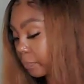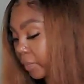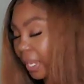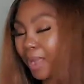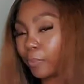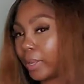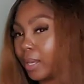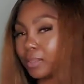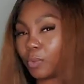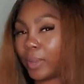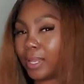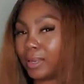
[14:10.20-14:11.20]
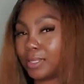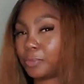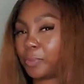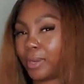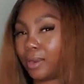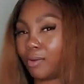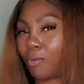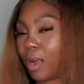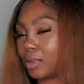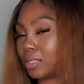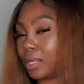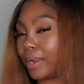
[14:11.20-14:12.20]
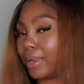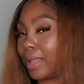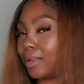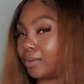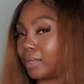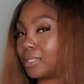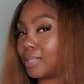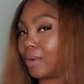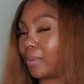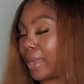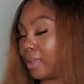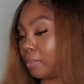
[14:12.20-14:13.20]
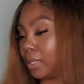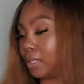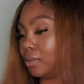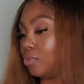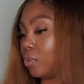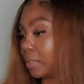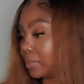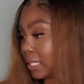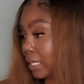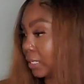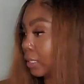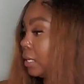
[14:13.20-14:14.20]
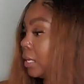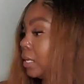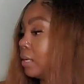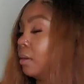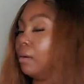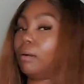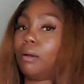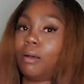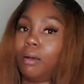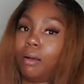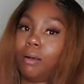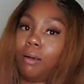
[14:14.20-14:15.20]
And I read it the way that it's printed across there, and I know that's not right, but you know what I'm saying. Oh,